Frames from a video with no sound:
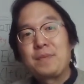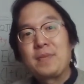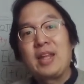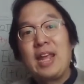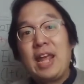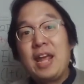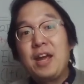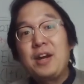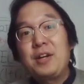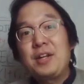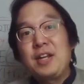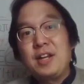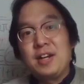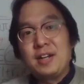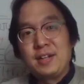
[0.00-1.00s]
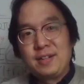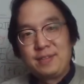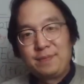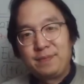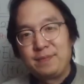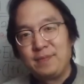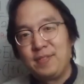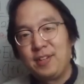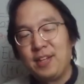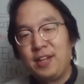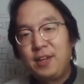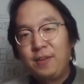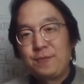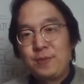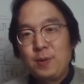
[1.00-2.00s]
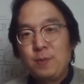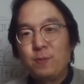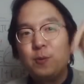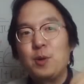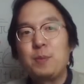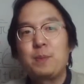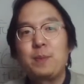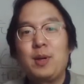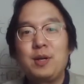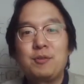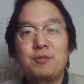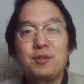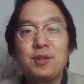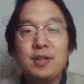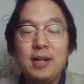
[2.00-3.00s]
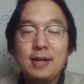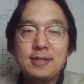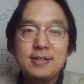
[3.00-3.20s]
area, okay, from one part to the next?